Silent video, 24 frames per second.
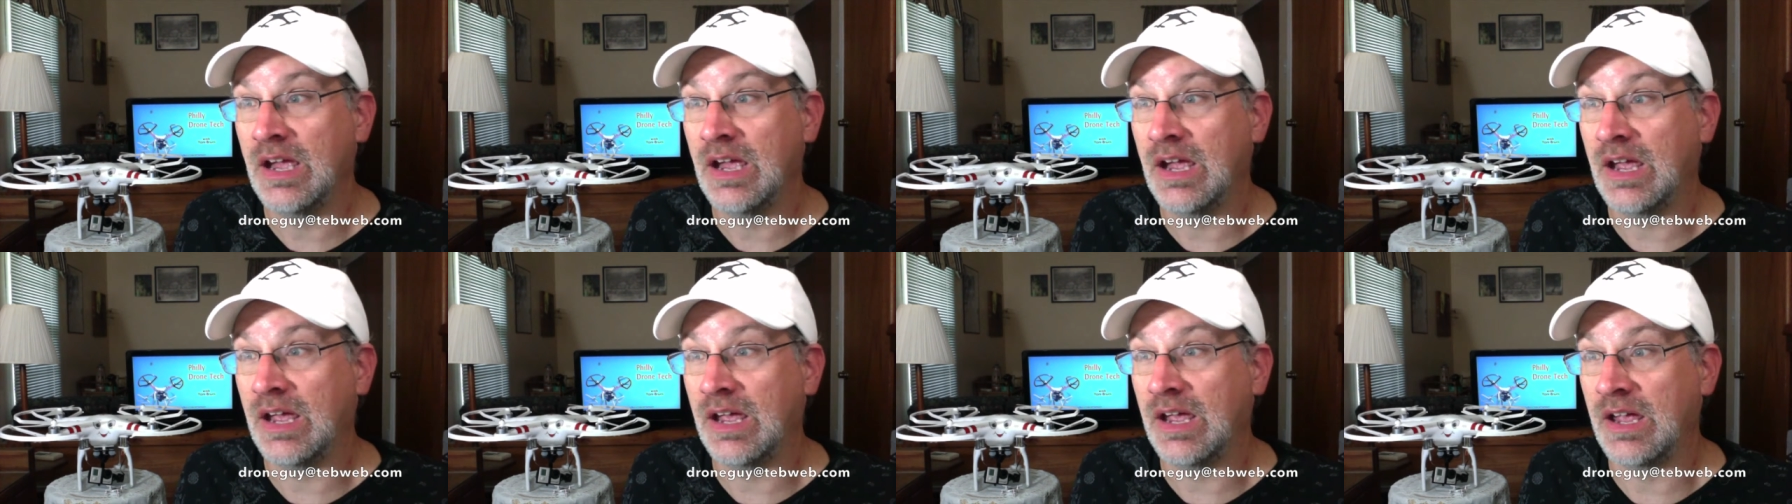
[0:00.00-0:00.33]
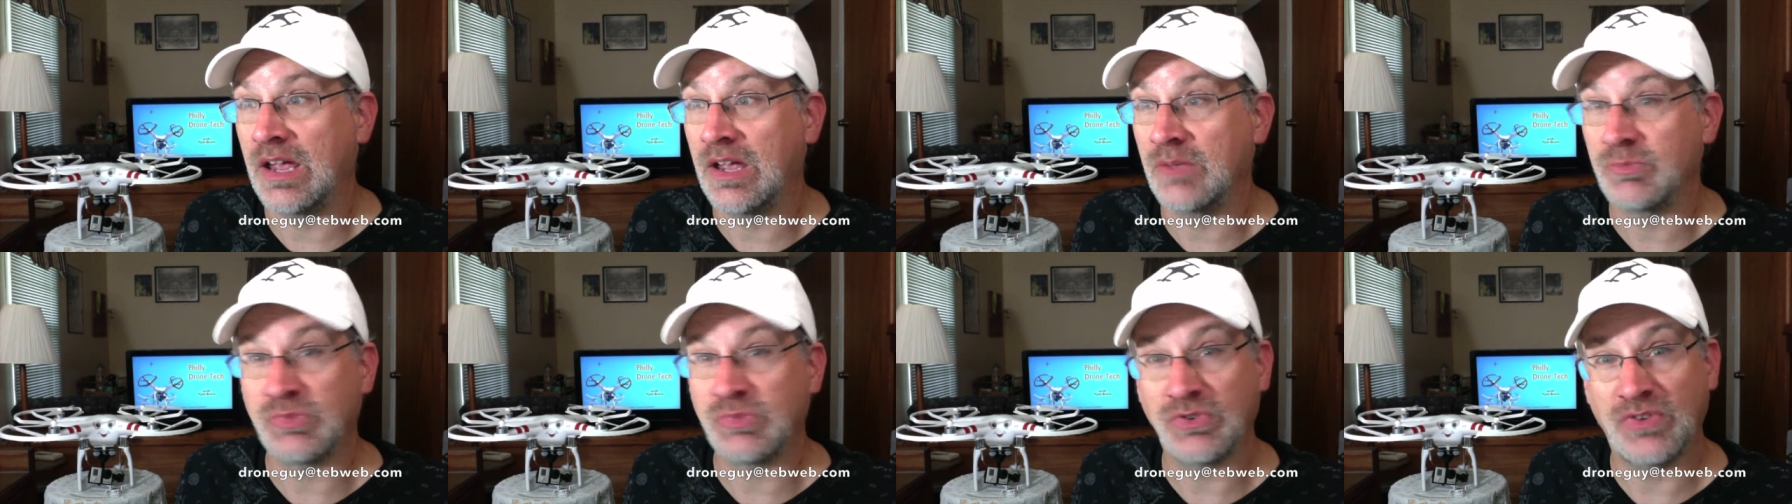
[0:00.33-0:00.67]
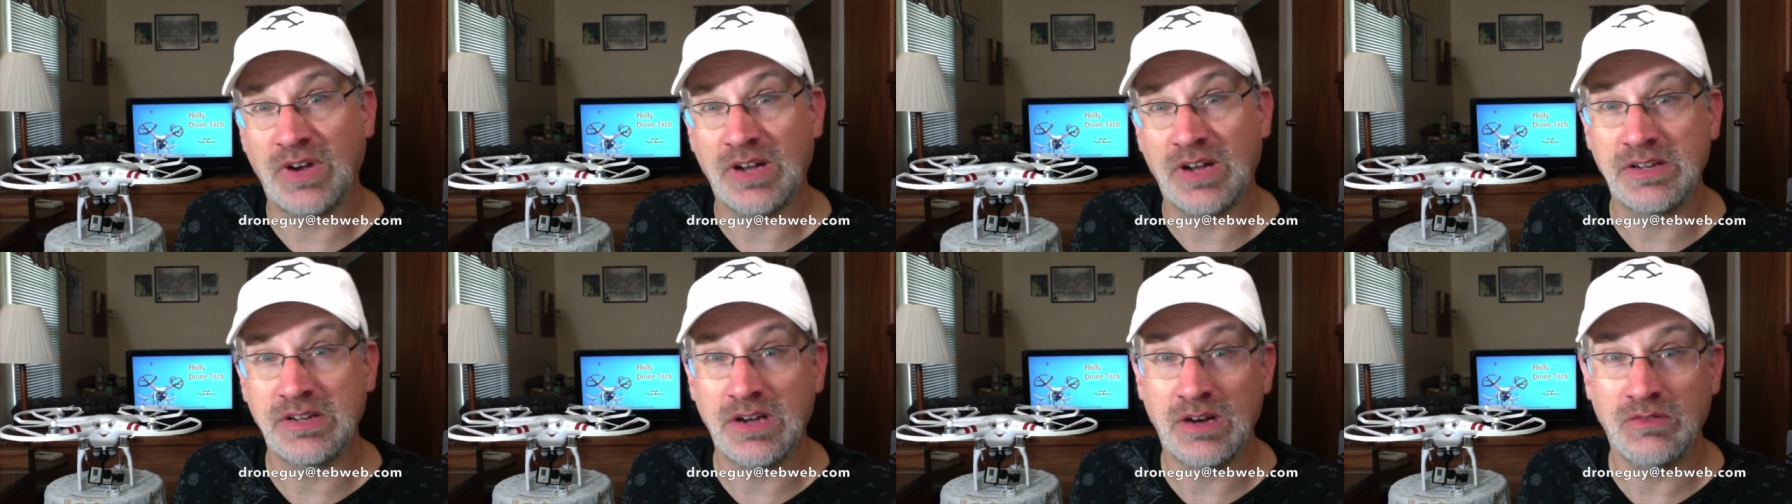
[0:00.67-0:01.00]
and
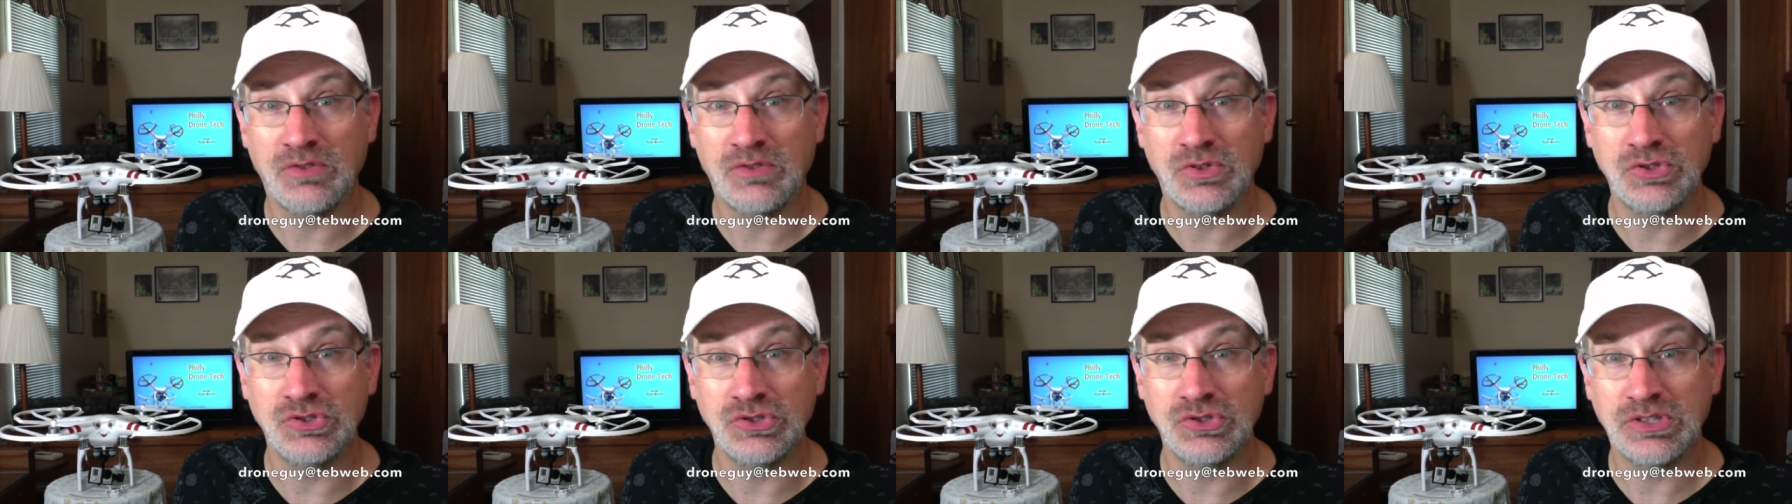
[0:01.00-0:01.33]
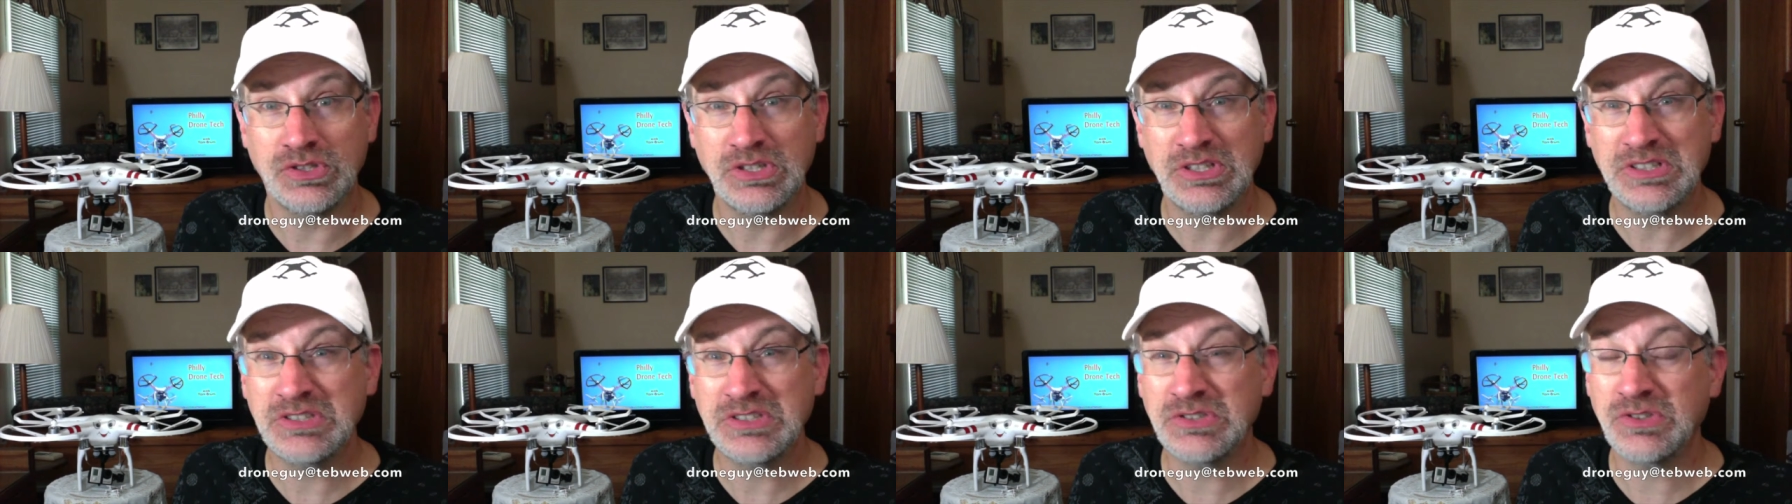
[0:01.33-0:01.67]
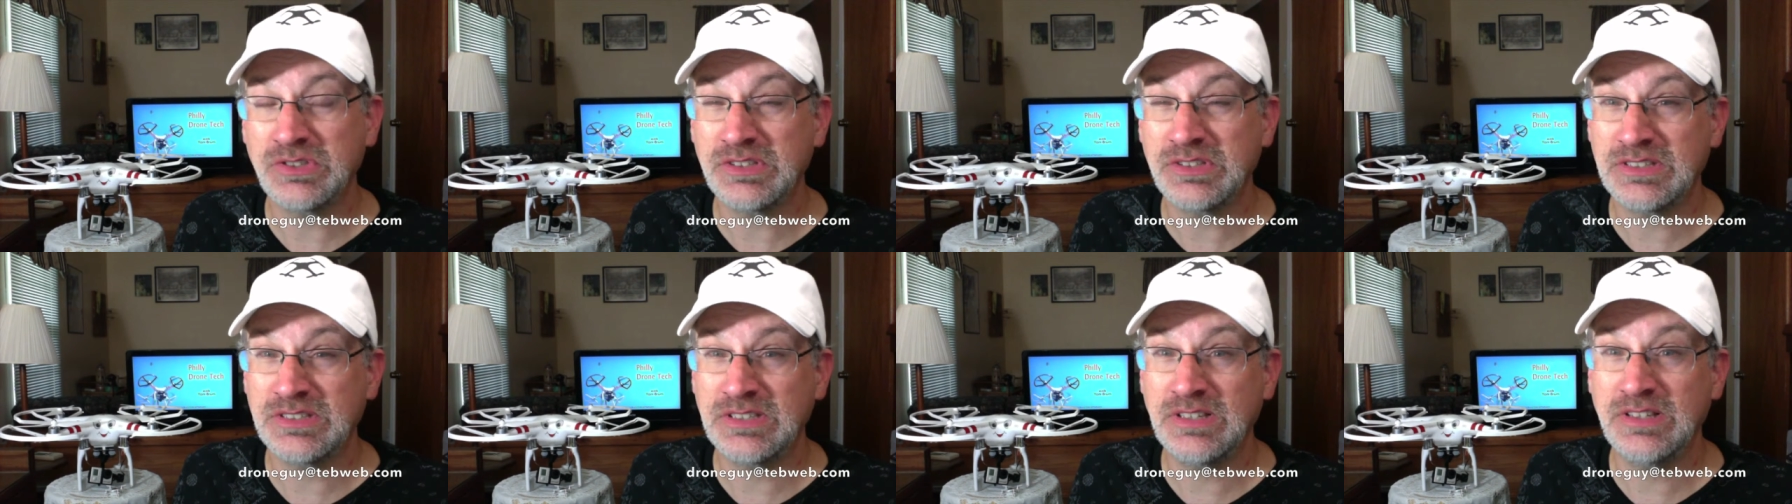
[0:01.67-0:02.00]
provide coverage, you're going to
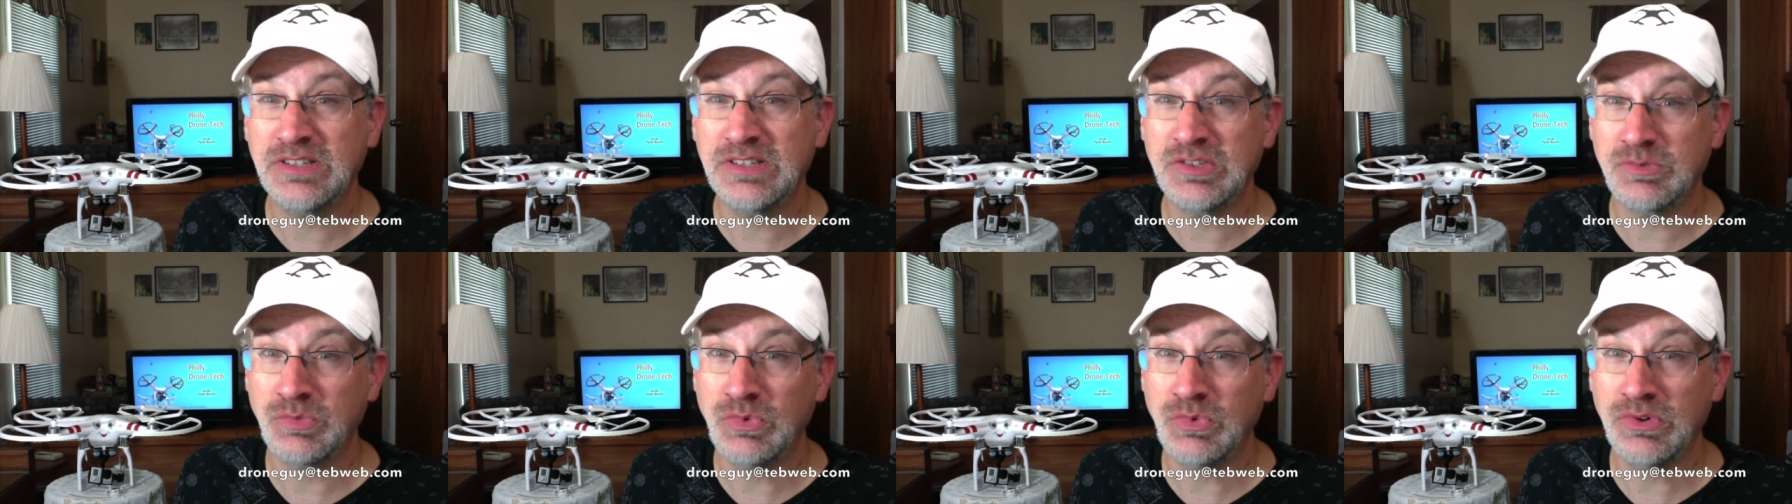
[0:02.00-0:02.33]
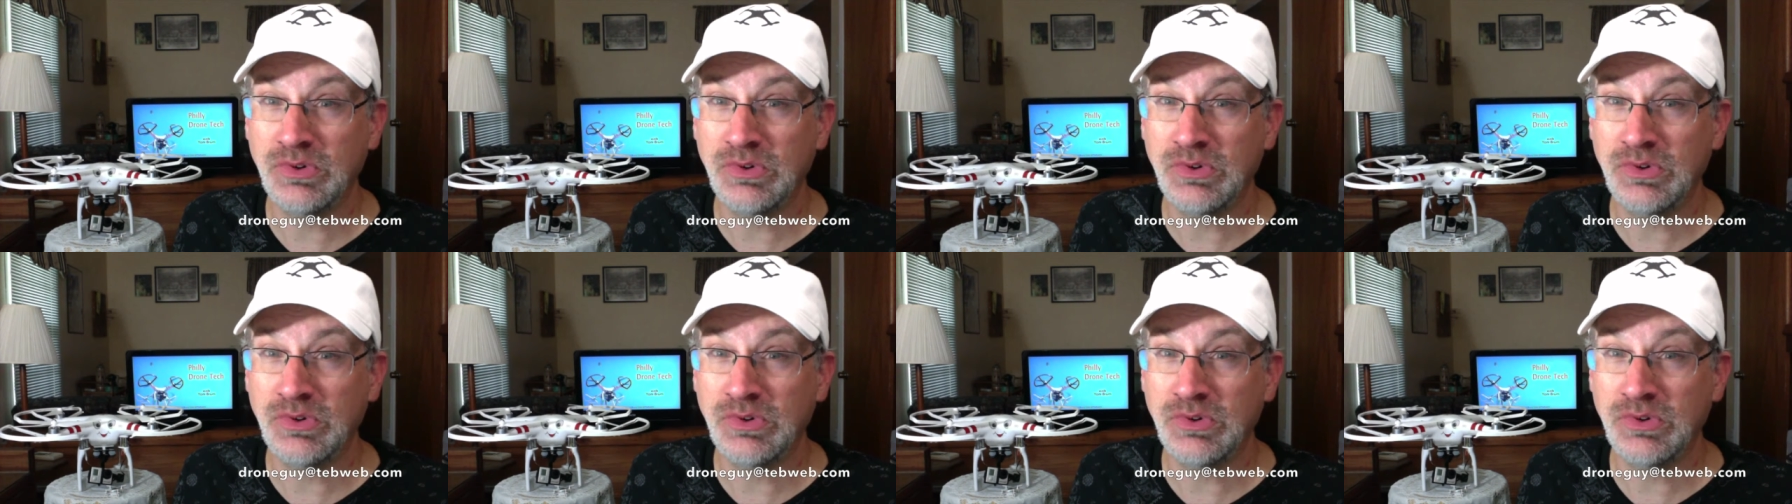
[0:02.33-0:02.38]
start to see this